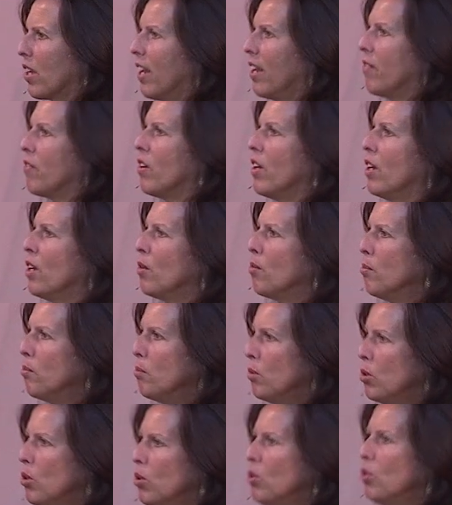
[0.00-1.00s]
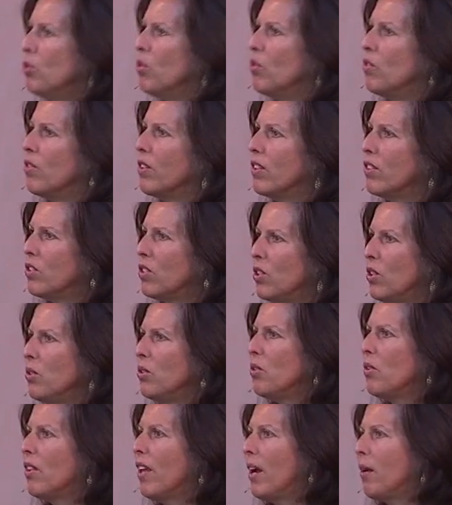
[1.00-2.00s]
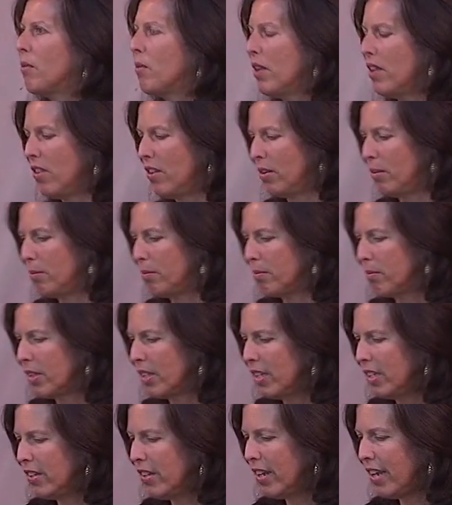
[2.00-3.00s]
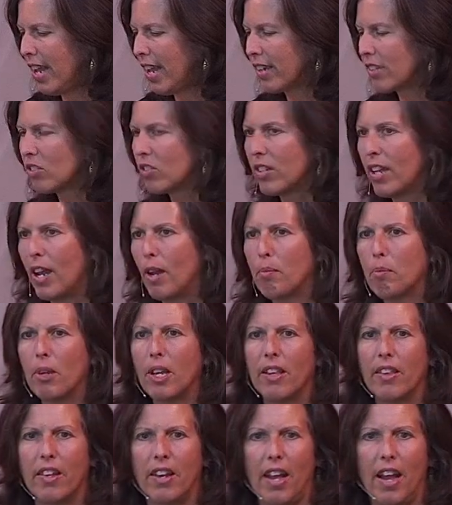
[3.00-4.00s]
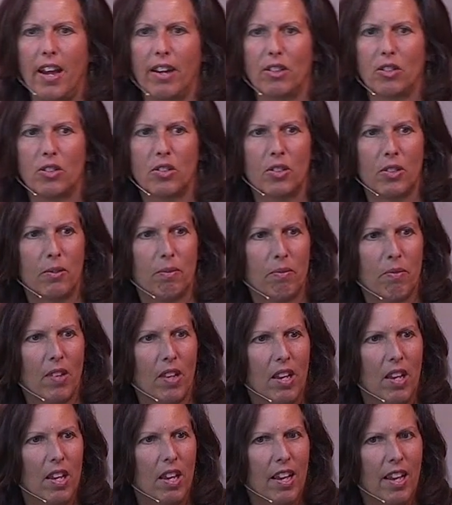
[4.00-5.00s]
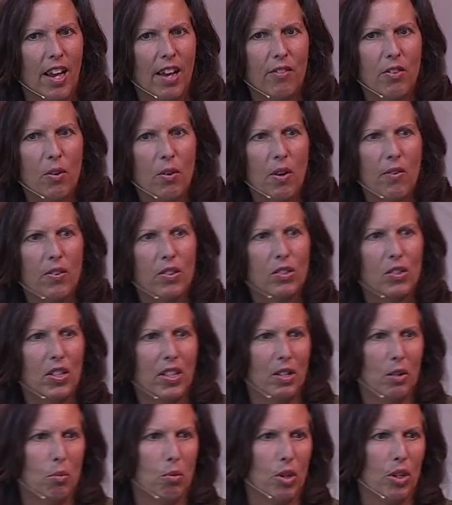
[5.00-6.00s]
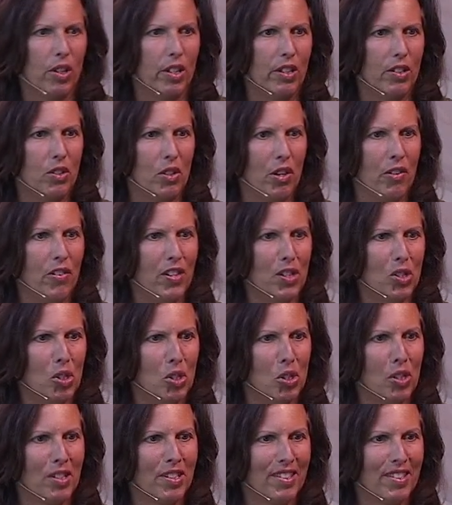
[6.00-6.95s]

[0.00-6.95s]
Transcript: kind of move to that rhythm in the next step and the next. Have you ever seen a whirling dervish?